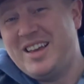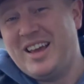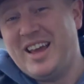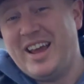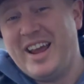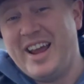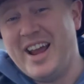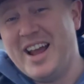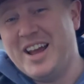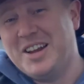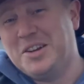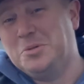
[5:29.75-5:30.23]

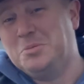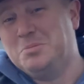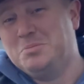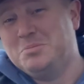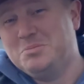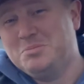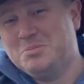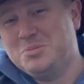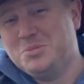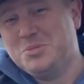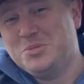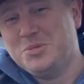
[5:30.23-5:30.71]
and
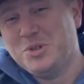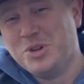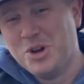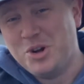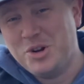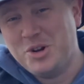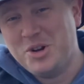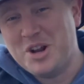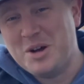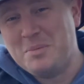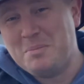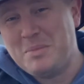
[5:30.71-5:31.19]

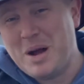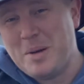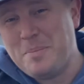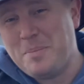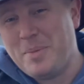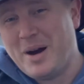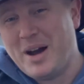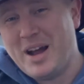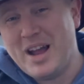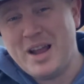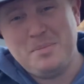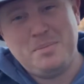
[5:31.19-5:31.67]
loaded up my
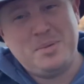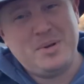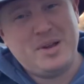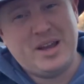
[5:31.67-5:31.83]
pipe,